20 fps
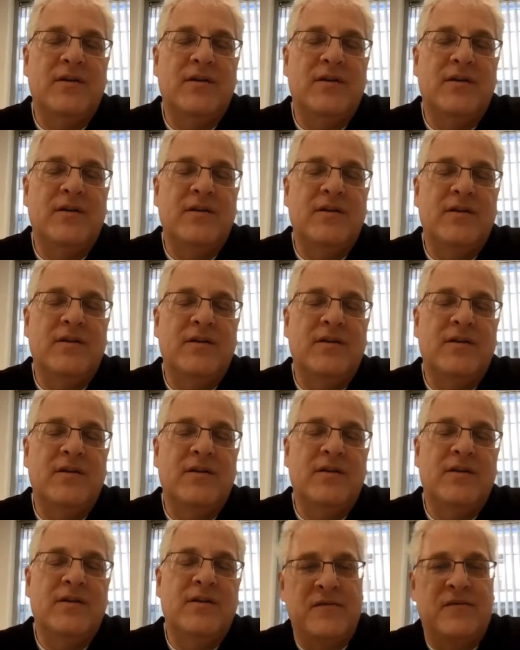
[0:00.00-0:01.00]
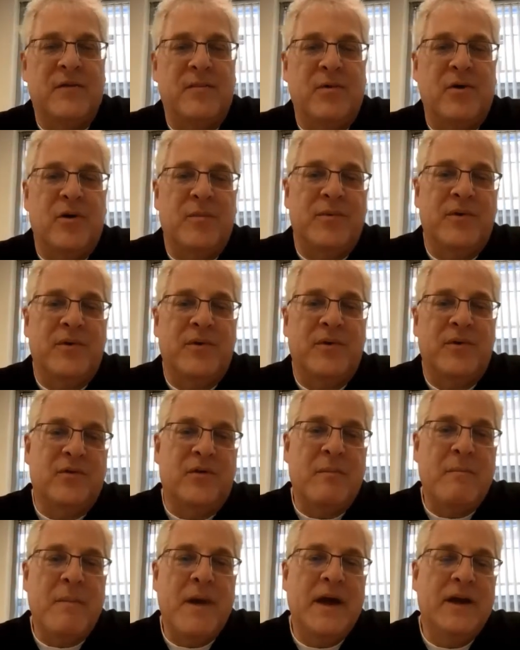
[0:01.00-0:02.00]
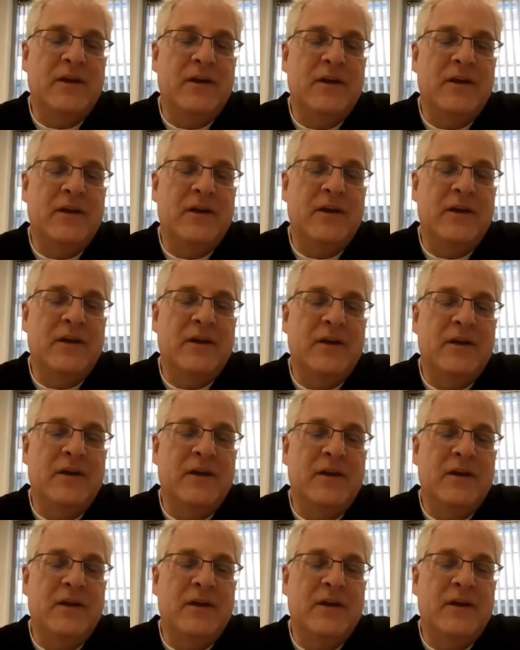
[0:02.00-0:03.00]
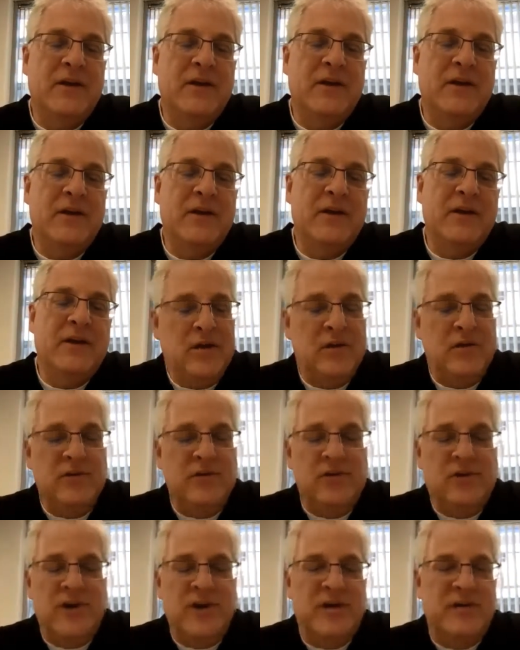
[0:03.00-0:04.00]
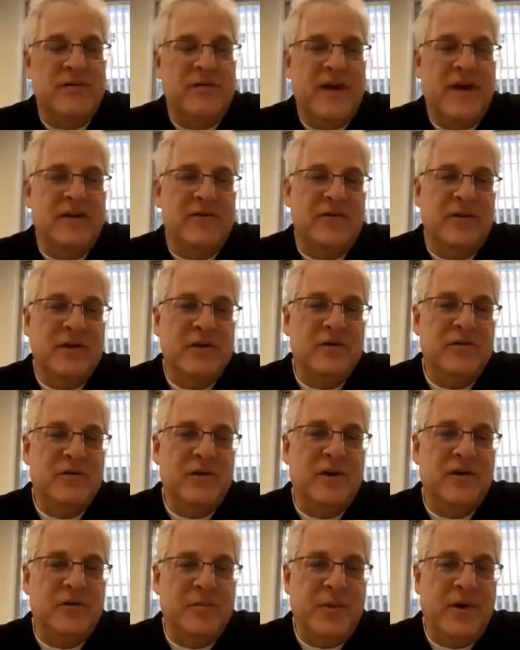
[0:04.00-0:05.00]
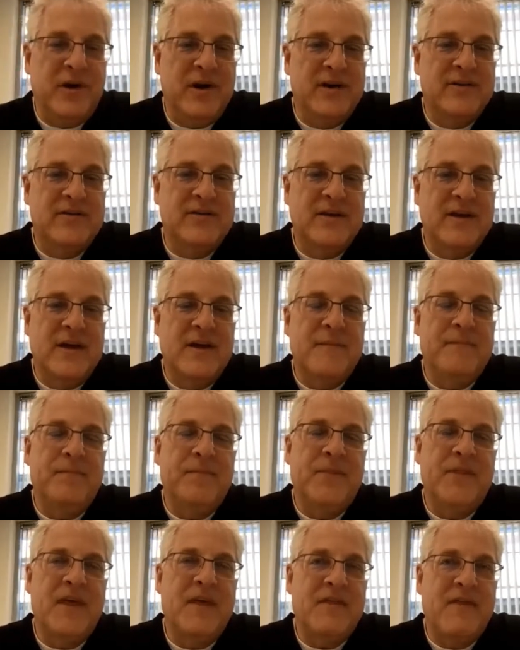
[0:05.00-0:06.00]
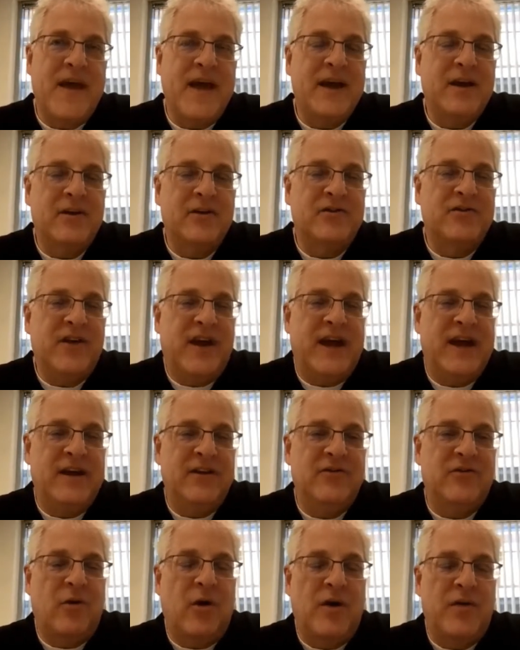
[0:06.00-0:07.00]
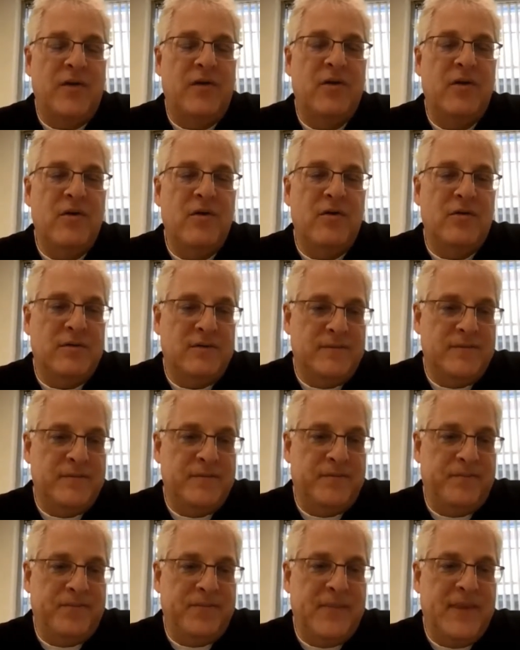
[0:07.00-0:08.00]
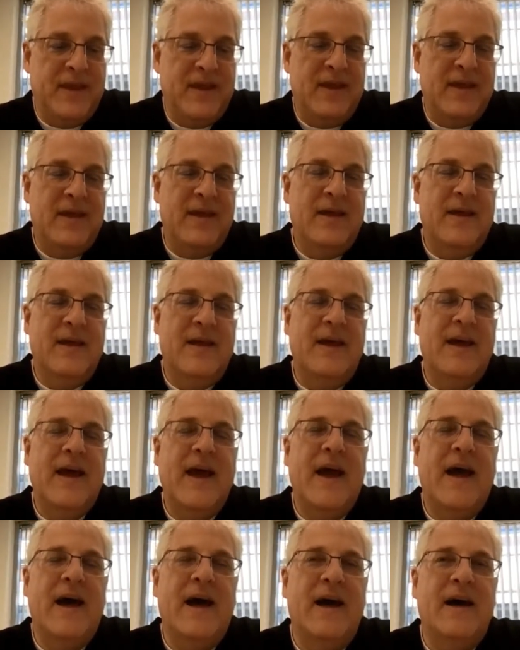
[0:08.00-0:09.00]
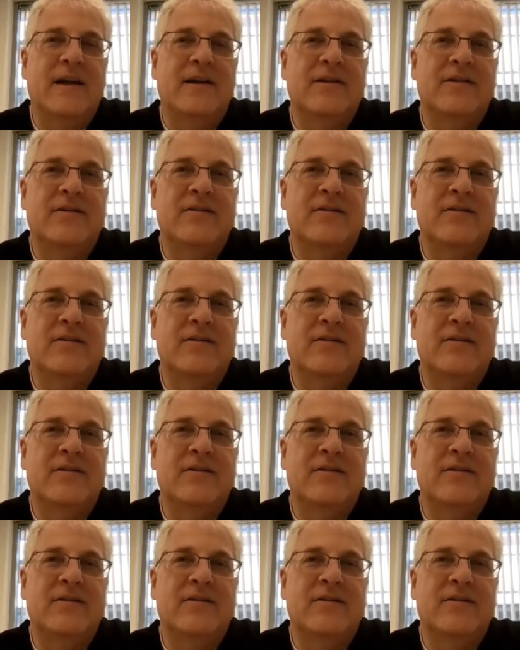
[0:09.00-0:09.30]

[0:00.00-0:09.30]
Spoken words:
essentially fit for purpose or made to order user interface or user experience that they could change on their own. And